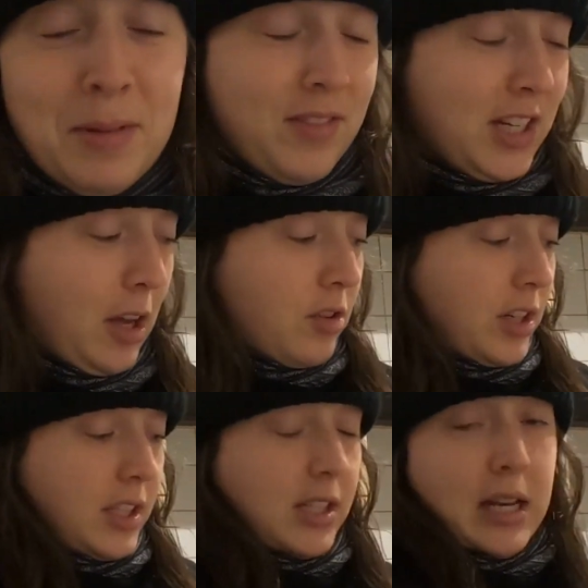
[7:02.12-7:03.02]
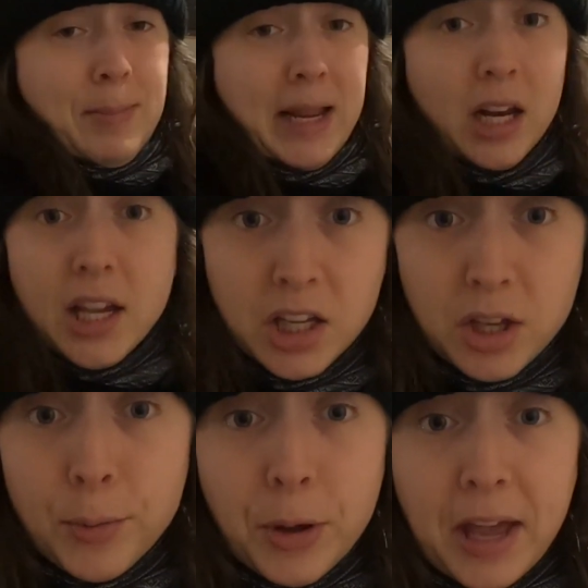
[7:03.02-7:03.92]
my videos recently, being like, Are
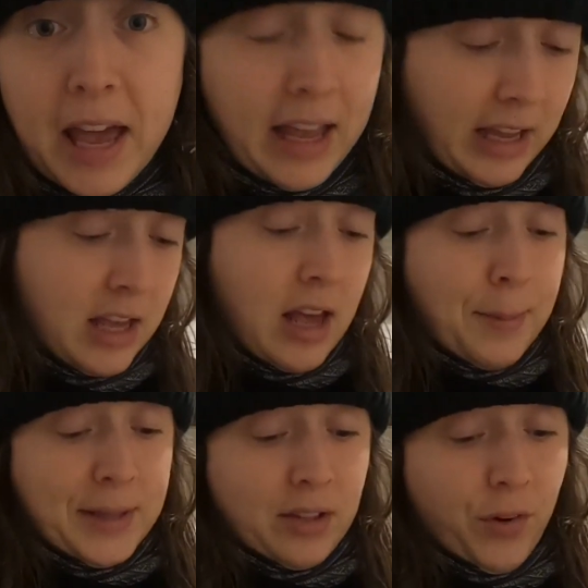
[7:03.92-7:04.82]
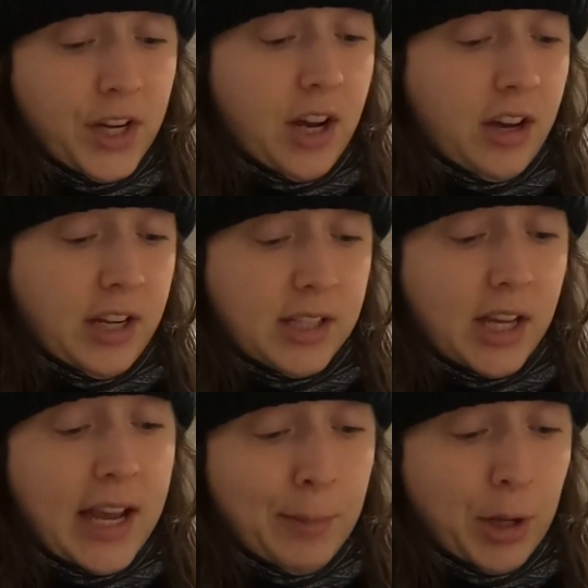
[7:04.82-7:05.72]
you okay? I mean, it's very nice.
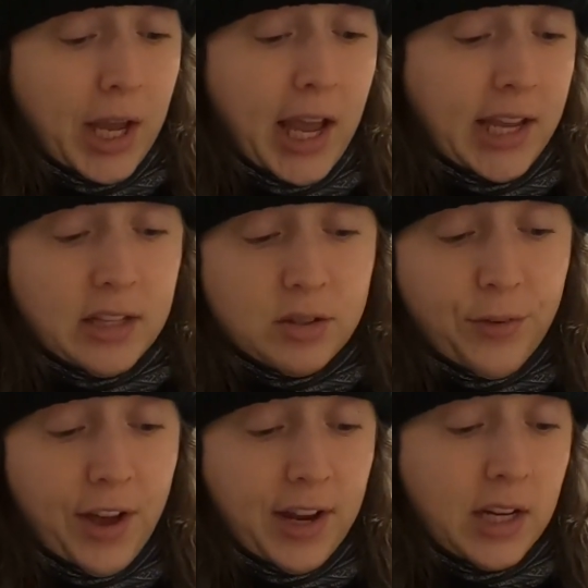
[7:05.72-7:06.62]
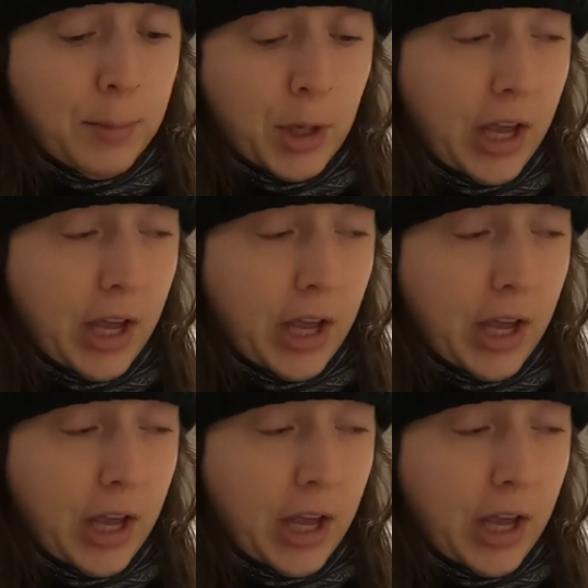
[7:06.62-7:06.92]
I am okay. It's fine. I'm